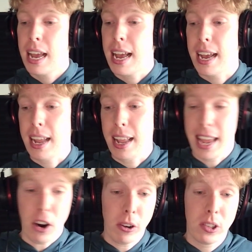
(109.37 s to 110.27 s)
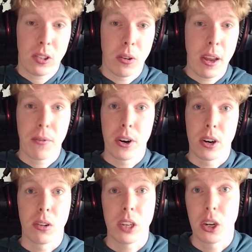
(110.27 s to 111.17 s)
And also, if
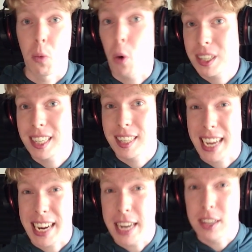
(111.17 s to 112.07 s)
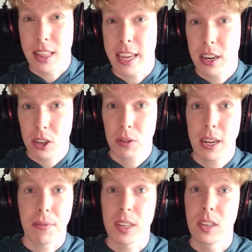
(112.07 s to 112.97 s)
you're wanting to get into the
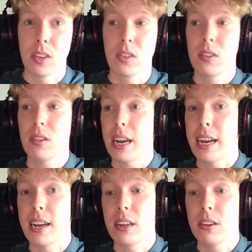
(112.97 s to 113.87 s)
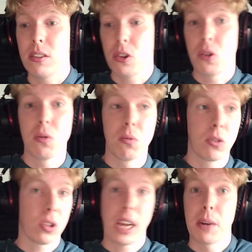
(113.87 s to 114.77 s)
industry, if this is you
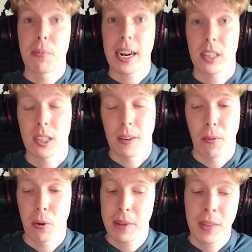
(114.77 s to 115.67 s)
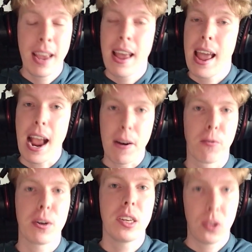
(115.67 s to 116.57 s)
just kind of practicing for it,
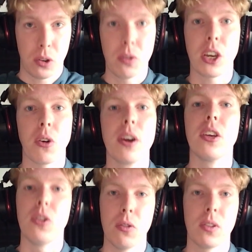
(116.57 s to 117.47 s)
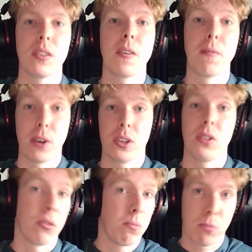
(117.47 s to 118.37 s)
every studio uses
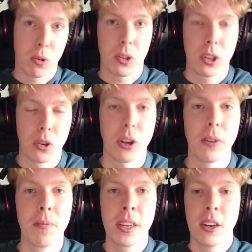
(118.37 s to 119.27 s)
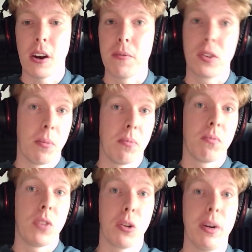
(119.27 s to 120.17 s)
version or source control of
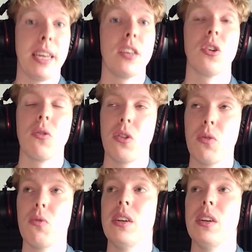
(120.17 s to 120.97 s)
some degree, so you